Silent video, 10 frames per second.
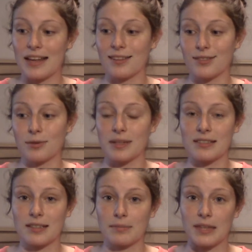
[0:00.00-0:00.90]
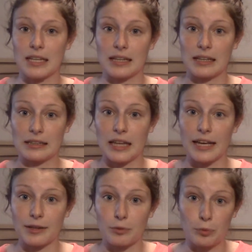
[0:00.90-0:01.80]
is doing something
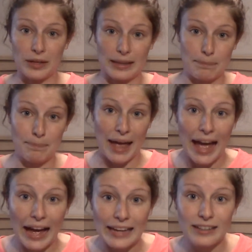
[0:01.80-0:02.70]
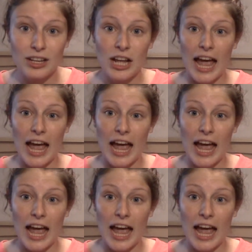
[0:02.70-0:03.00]
like really bad,